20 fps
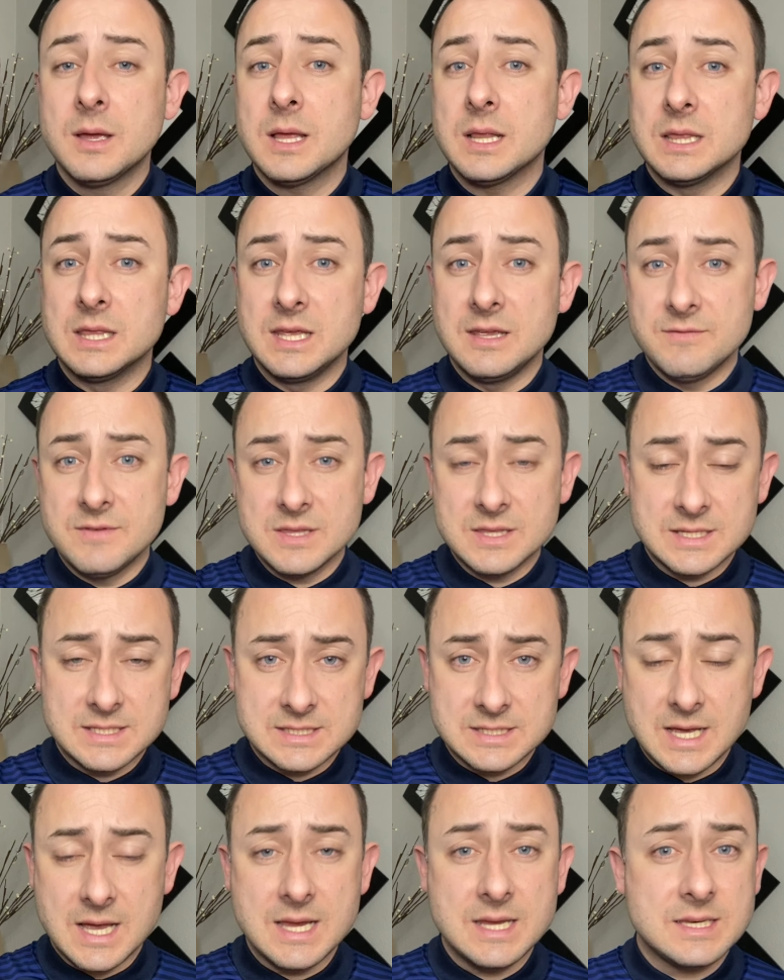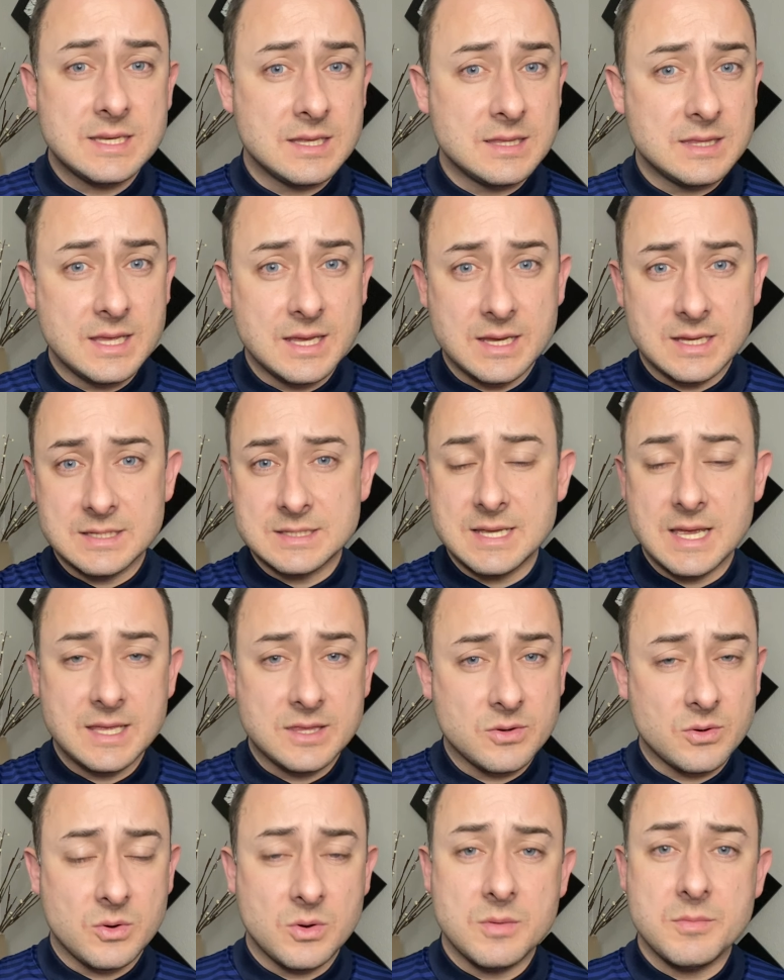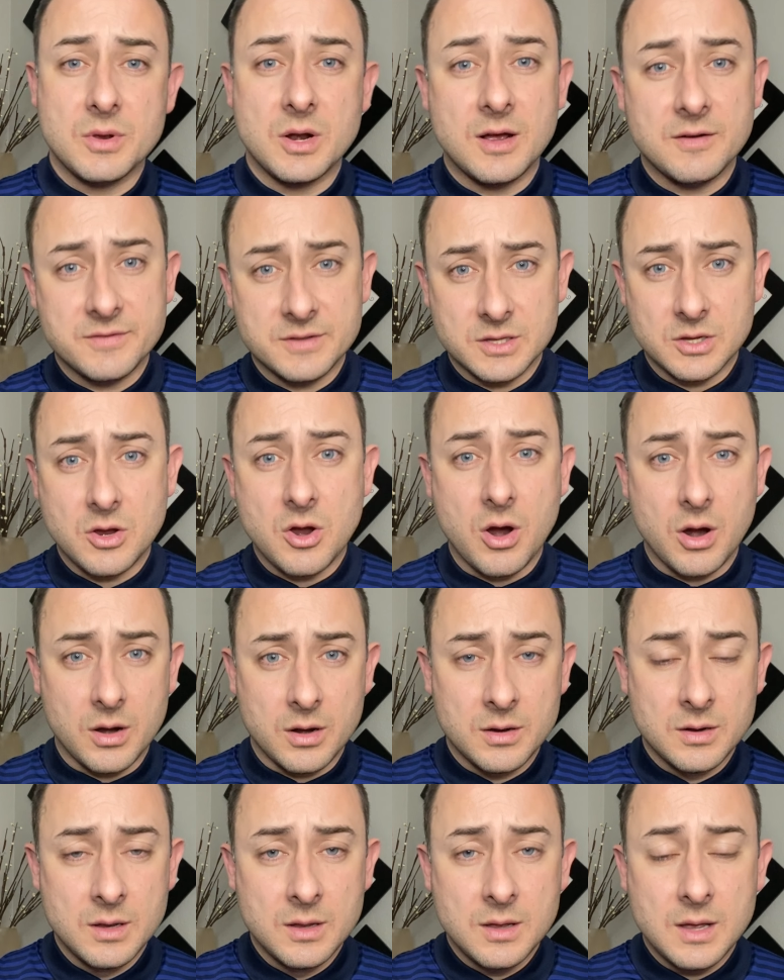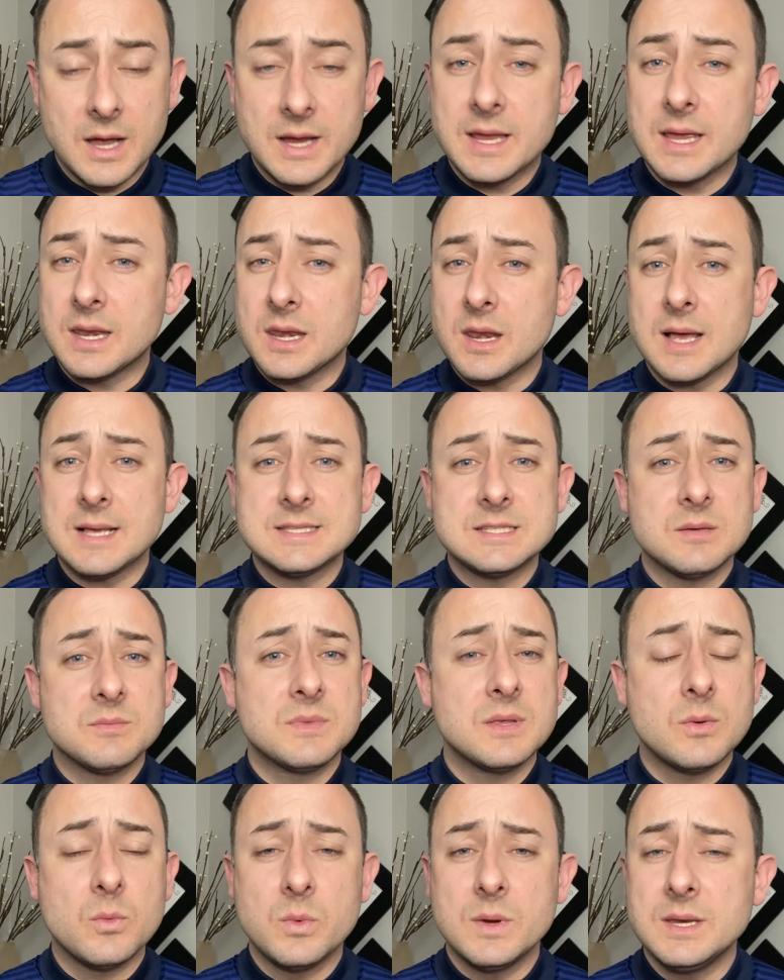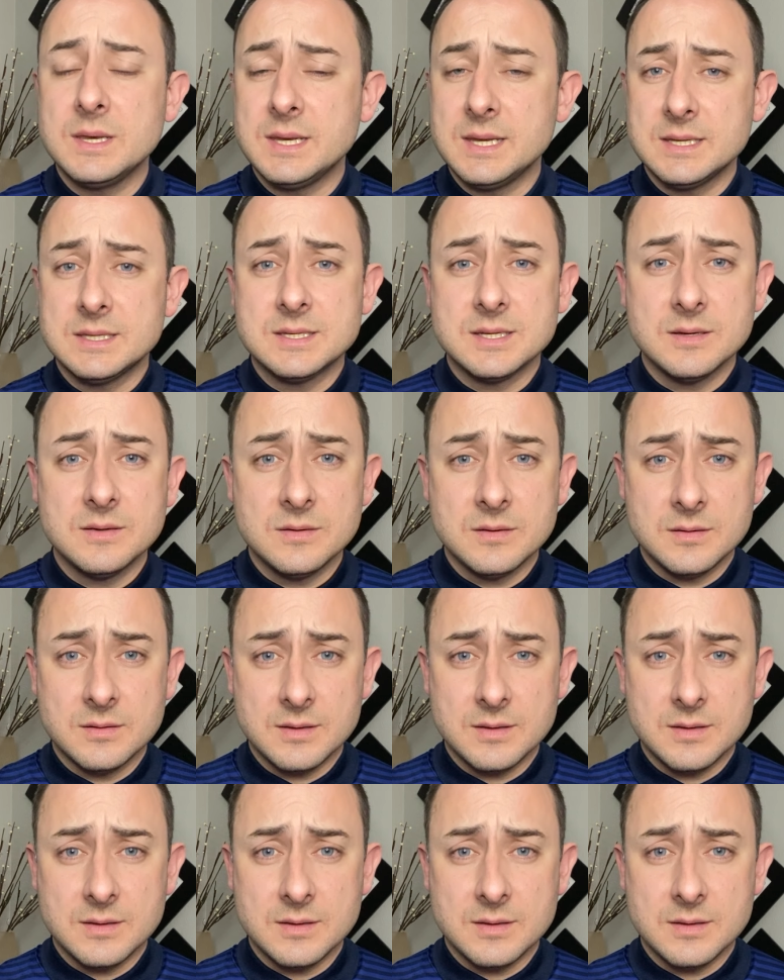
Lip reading: leaving the site, and they can take their equipment off at the car. Again, not something we need to